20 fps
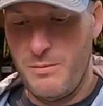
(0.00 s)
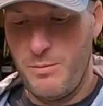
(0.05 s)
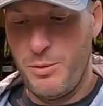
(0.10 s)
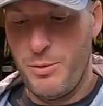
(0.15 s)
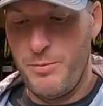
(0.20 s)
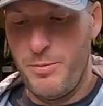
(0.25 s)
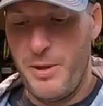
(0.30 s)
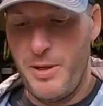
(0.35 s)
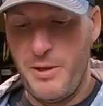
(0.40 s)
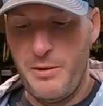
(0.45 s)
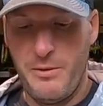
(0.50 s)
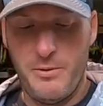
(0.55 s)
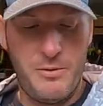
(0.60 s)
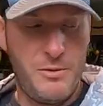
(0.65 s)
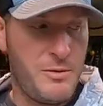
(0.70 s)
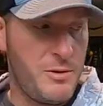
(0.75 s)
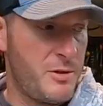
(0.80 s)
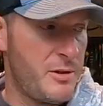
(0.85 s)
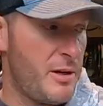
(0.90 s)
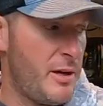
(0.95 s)

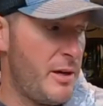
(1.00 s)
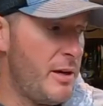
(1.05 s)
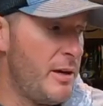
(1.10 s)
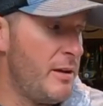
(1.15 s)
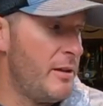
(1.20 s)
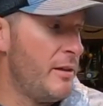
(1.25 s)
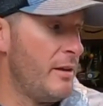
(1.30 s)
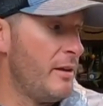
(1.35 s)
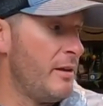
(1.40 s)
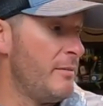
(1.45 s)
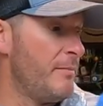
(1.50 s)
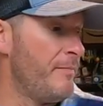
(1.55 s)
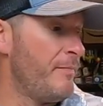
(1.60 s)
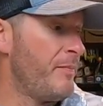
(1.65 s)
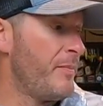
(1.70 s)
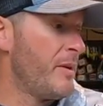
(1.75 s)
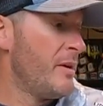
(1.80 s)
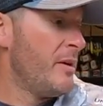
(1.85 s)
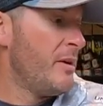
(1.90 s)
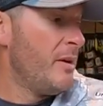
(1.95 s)
propellers on them.
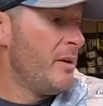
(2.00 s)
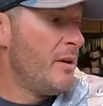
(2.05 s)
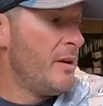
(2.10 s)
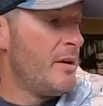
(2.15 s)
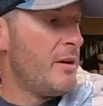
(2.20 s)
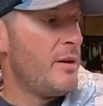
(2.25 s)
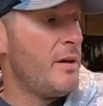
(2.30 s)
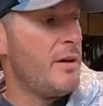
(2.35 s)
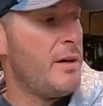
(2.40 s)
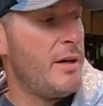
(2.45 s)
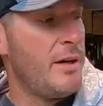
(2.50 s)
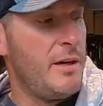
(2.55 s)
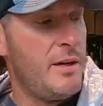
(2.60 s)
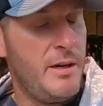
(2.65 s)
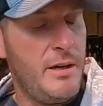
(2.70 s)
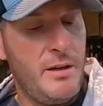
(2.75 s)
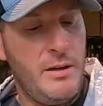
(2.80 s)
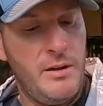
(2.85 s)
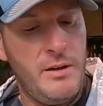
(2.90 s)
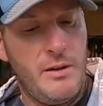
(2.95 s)

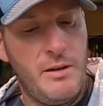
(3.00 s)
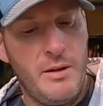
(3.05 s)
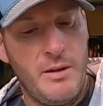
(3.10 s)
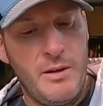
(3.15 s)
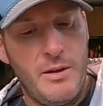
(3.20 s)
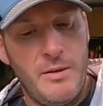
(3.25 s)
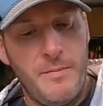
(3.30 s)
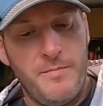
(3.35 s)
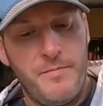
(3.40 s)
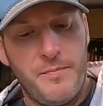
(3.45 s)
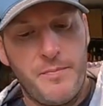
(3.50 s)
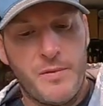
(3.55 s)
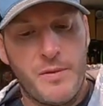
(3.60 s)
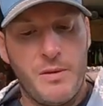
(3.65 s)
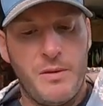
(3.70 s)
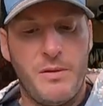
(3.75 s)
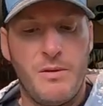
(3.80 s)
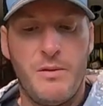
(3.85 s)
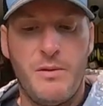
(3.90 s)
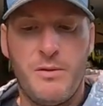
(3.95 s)
And
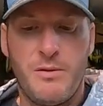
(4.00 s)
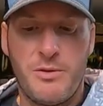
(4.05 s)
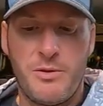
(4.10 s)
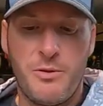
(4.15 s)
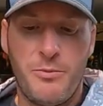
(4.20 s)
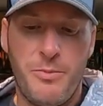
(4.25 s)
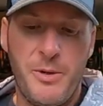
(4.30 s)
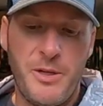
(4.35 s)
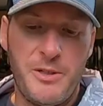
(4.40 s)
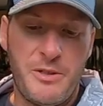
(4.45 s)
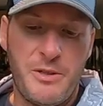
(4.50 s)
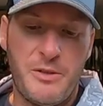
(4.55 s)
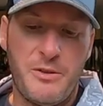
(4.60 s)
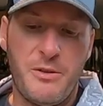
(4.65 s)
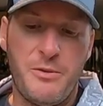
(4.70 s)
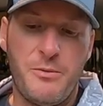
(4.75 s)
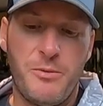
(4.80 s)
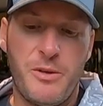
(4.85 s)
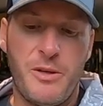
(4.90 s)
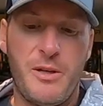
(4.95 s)
so
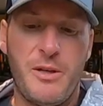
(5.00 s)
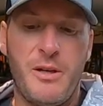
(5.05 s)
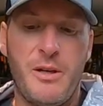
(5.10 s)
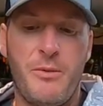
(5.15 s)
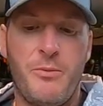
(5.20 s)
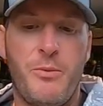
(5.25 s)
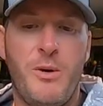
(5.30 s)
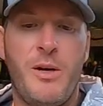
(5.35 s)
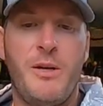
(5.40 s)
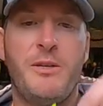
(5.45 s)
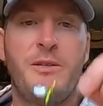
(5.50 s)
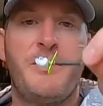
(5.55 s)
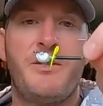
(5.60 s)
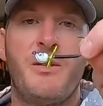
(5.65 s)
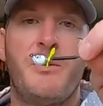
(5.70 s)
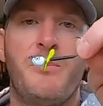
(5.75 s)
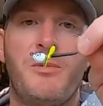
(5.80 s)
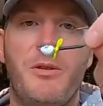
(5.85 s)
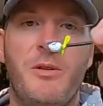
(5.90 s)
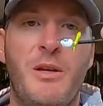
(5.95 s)
basically what I wanted
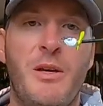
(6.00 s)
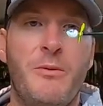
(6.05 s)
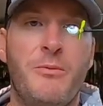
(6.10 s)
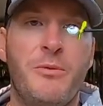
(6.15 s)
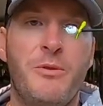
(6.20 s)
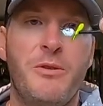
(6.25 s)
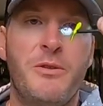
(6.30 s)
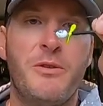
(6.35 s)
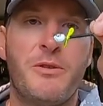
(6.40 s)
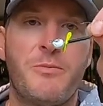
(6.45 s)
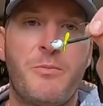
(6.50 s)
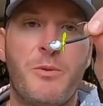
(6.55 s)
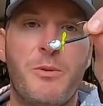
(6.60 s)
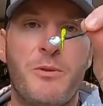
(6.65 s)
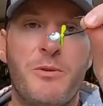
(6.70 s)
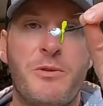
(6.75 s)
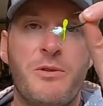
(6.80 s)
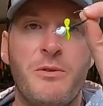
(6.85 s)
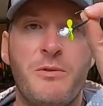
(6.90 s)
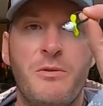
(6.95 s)
something that would
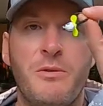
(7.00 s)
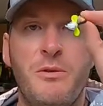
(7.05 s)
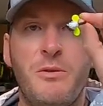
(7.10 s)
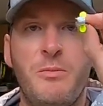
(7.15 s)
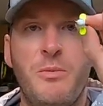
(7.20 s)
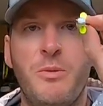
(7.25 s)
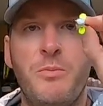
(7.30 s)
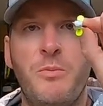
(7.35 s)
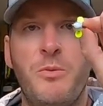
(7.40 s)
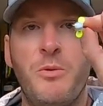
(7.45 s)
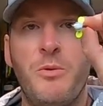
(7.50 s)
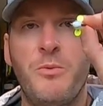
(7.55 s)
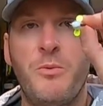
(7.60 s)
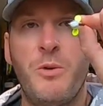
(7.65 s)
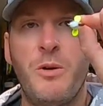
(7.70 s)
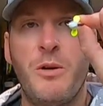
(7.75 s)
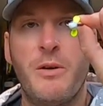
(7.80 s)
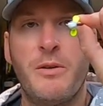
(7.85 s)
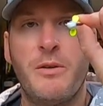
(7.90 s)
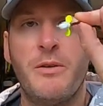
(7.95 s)
disperse a little bit more
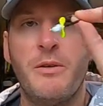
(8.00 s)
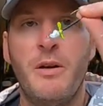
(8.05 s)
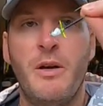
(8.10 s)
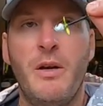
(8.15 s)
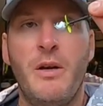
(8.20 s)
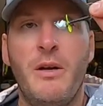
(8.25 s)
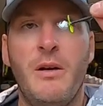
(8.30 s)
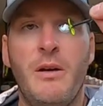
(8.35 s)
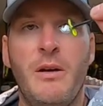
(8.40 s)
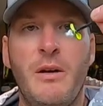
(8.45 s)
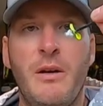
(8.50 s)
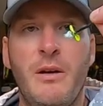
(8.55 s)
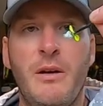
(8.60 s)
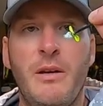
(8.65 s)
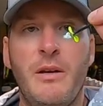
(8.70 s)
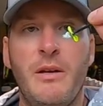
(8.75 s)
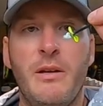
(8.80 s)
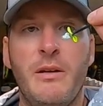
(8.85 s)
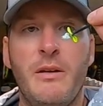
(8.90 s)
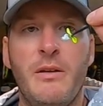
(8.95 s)
water
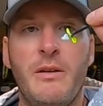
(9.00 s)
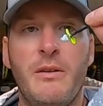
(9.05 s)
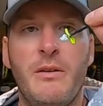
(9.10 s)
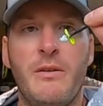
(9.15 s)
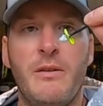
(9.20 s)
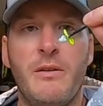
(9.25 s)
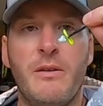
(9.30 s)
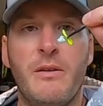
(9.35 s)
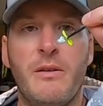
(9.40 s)
and